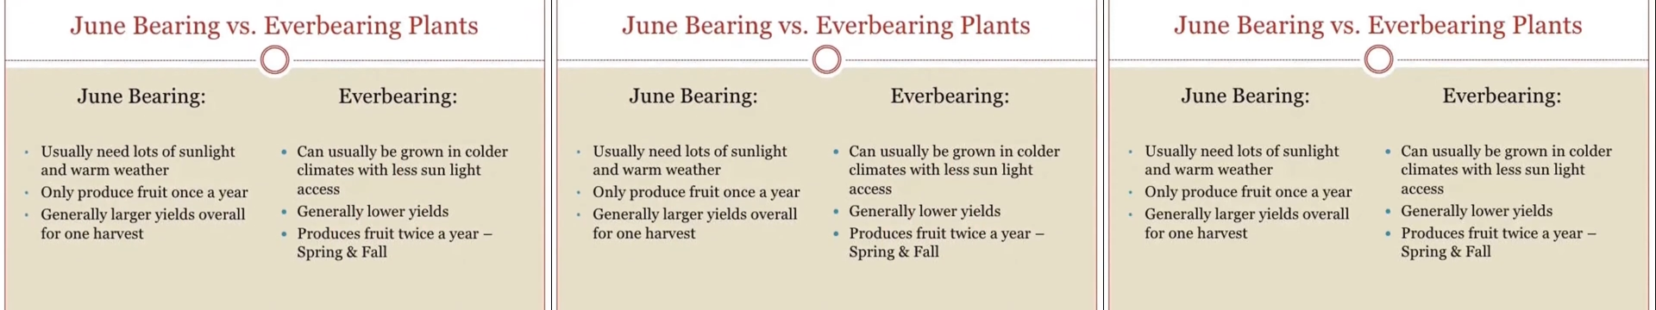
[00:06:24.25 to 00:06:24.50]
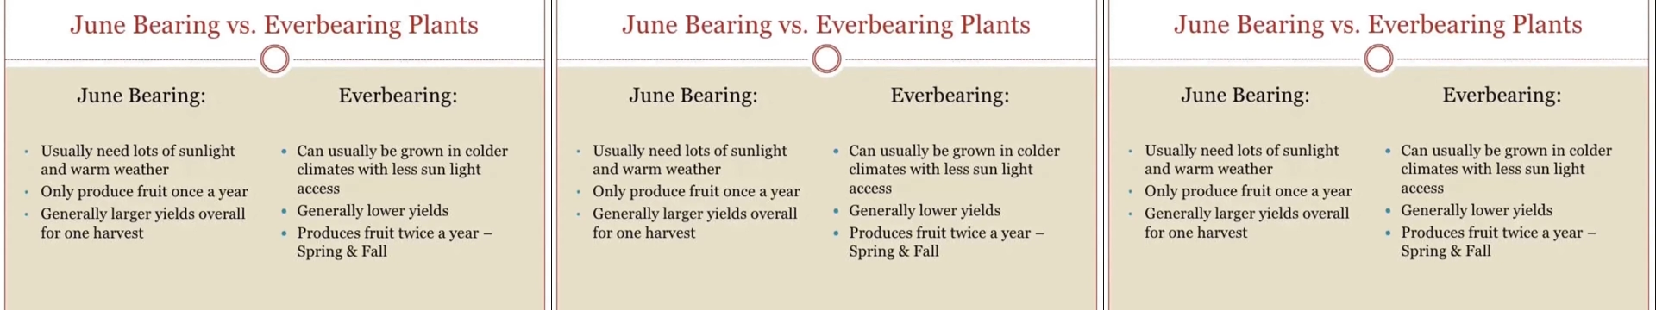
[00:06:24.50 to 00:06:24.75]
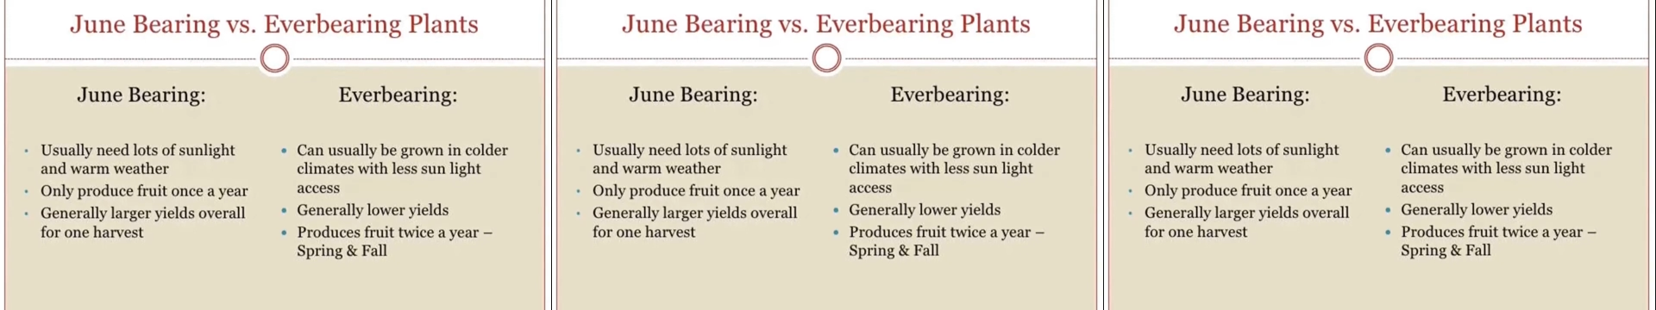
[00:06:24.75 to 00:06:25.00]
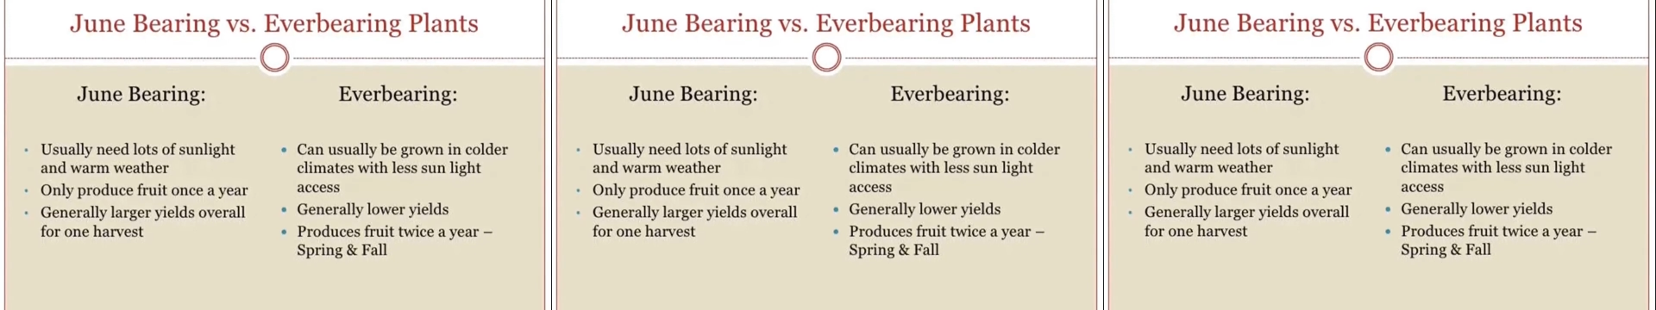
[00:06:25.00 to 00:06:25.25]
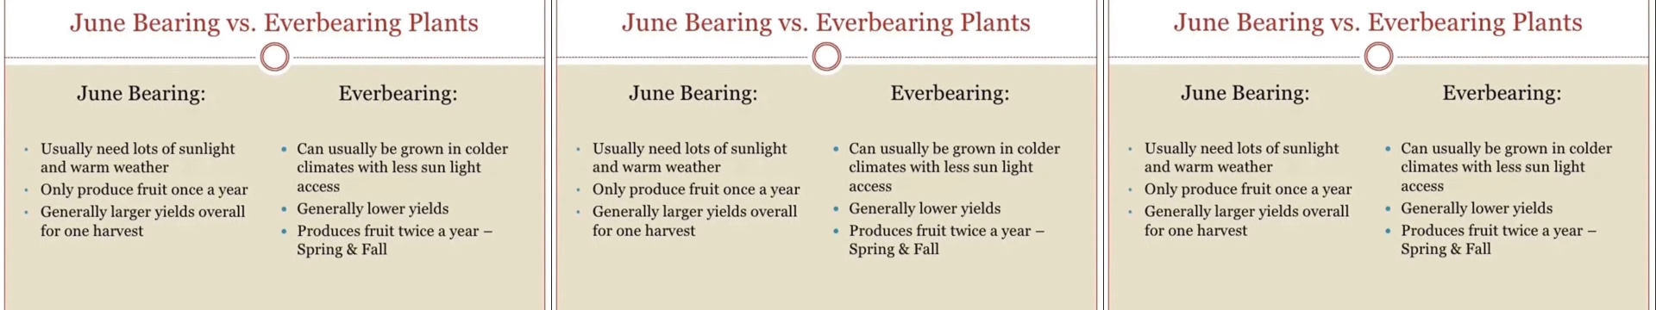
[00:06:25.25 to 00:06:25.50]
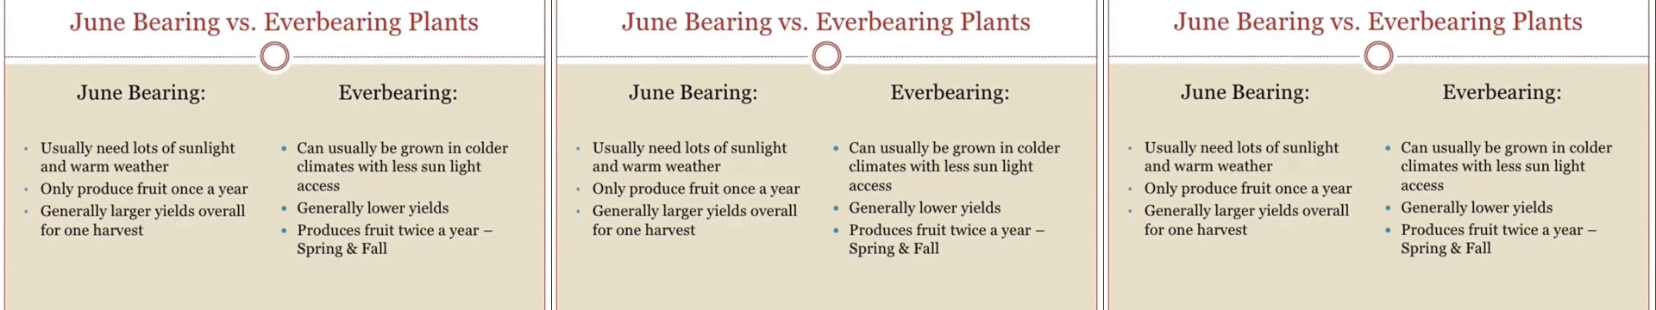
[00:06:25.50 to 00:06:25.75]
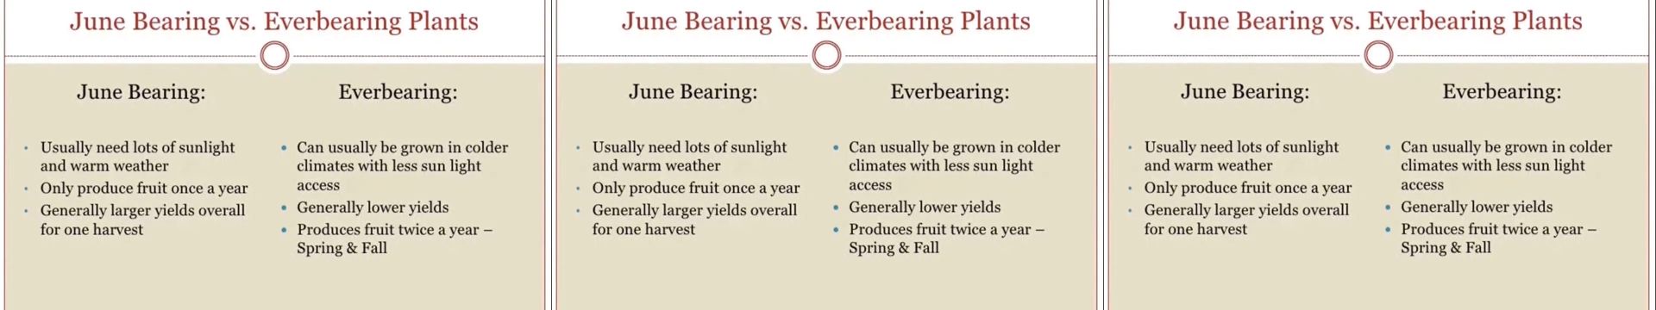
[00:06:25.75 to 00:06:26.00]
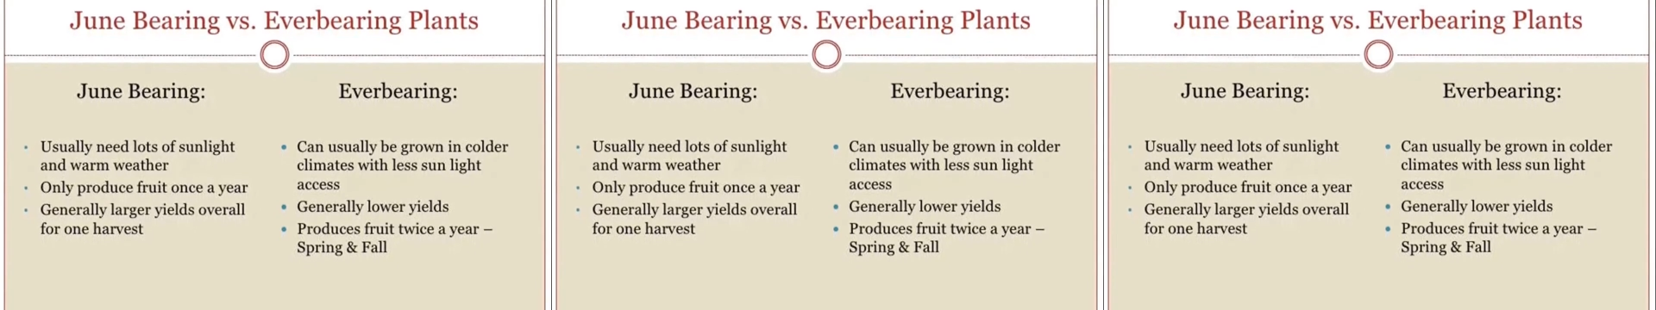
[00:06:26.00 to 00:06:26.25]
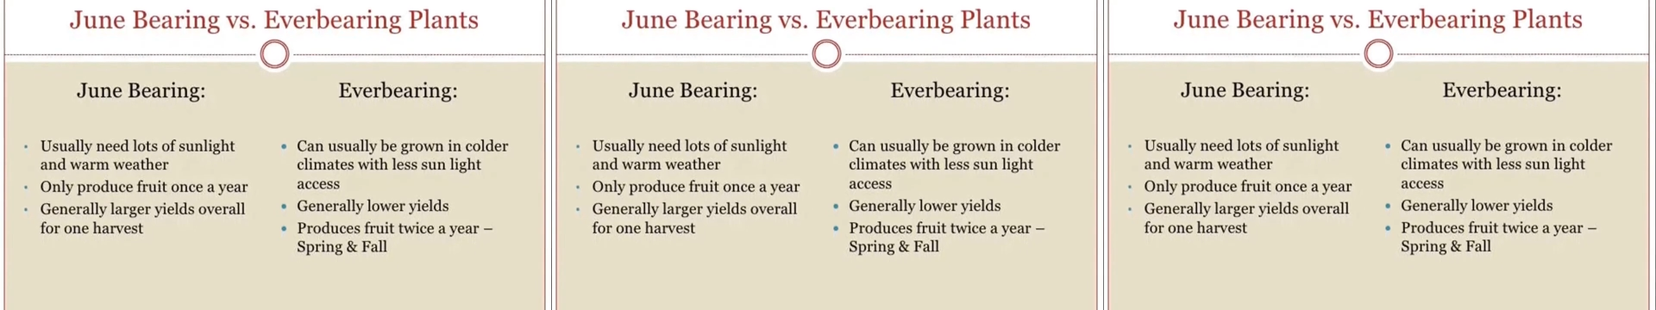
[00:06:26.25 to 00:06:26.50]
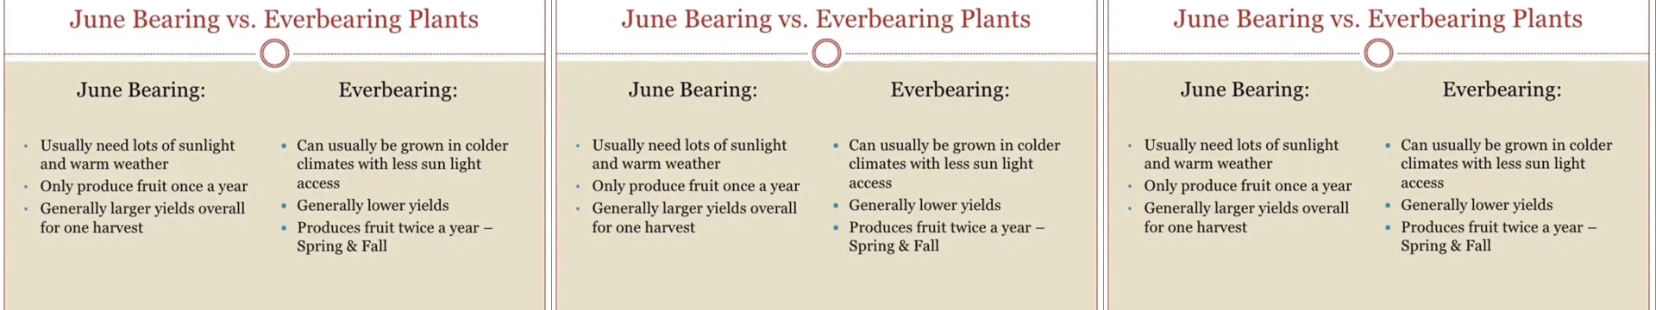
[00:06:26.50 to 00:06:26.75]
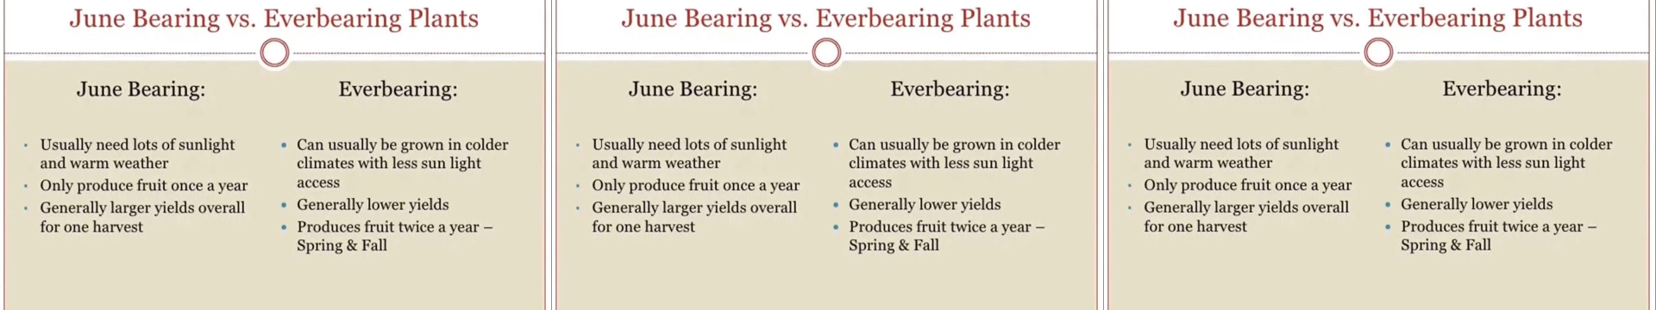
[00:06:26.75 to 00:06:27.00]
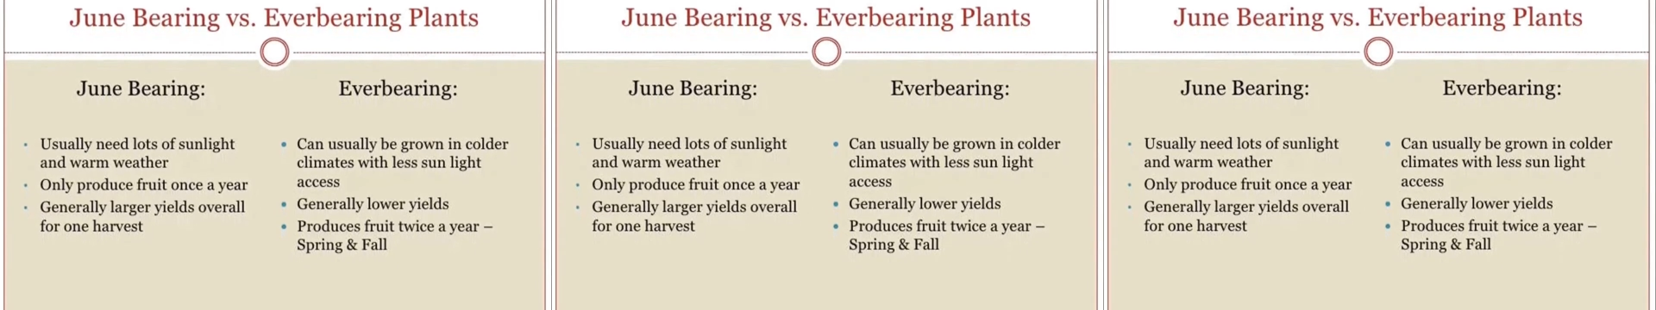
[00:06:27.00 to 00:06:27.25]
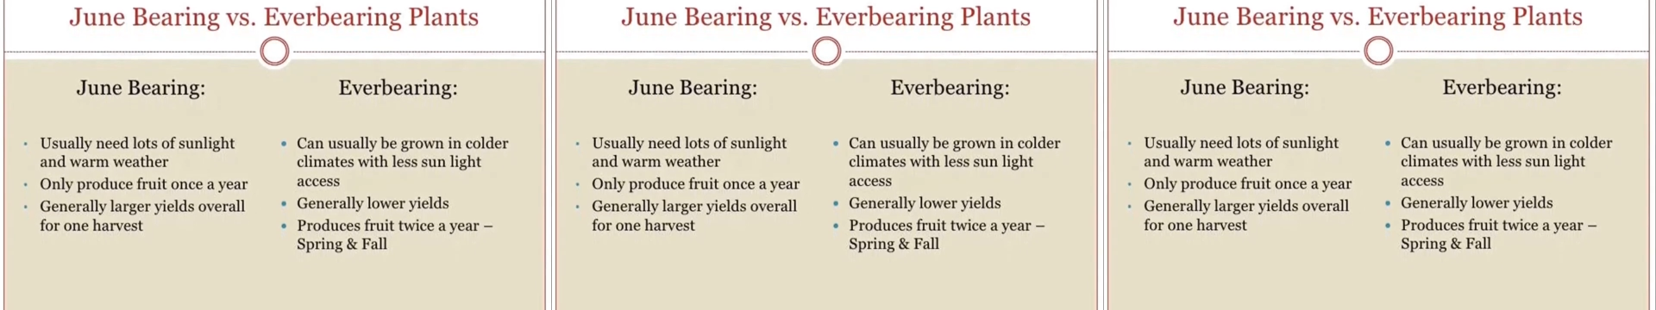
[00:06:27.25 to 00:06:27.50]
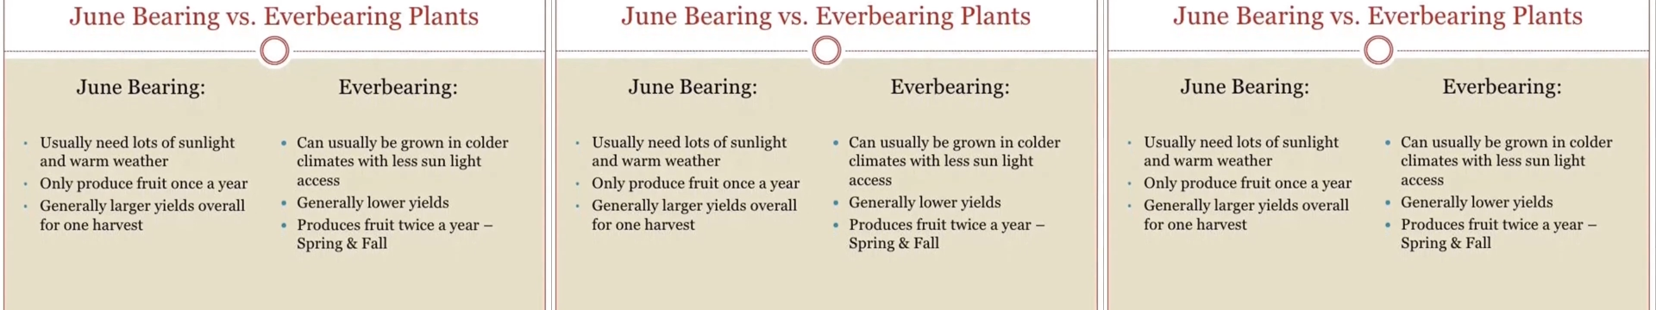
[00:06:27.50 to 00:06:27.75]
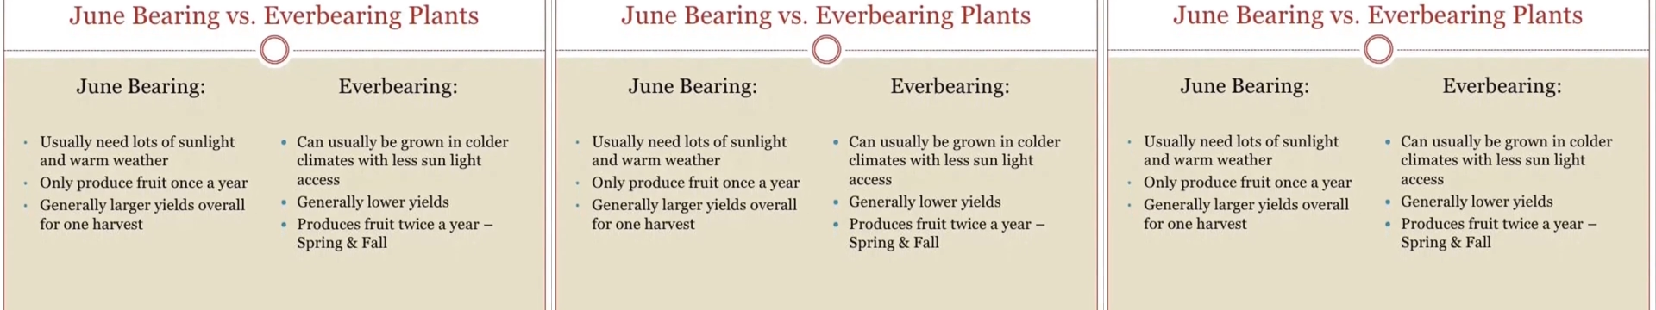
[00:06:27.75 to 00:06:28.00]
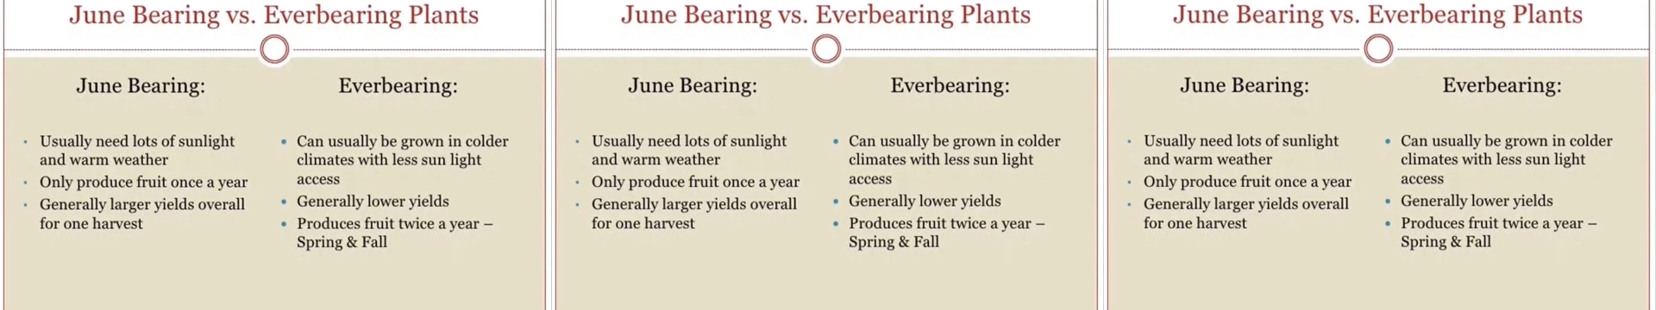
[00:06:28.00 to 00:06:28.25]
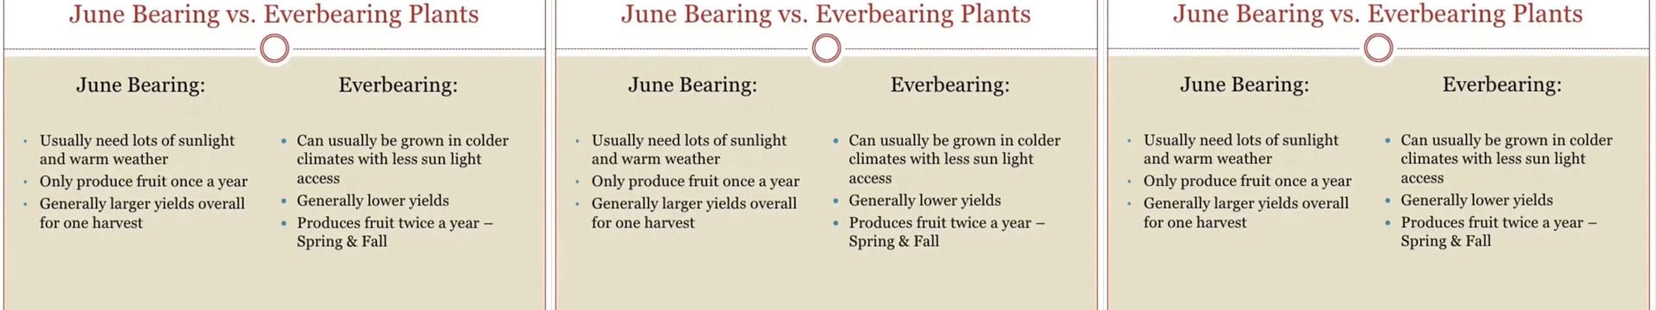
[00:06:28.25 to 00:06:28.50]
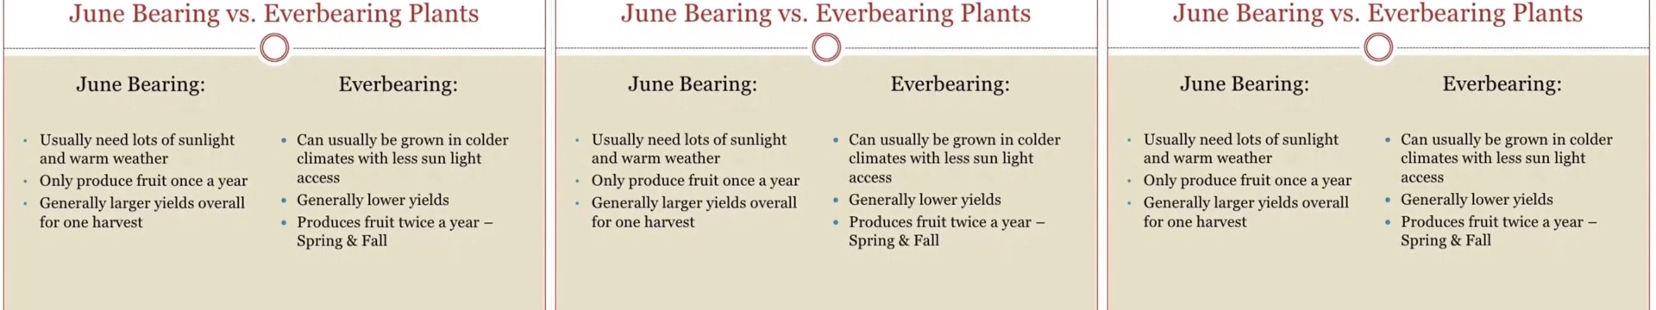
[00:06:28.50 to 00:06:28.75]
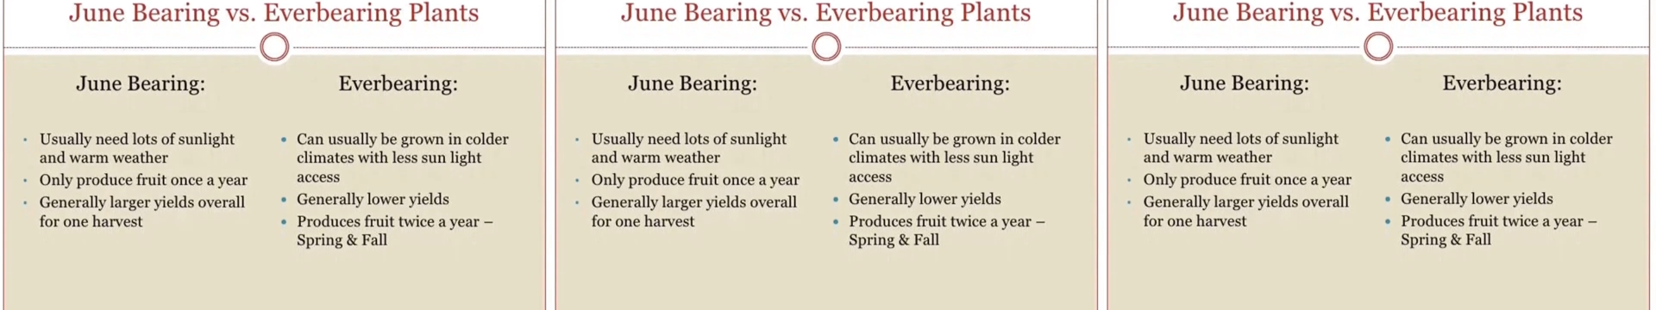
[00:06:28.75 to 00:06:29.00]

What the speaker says: [unreadable: no face in view]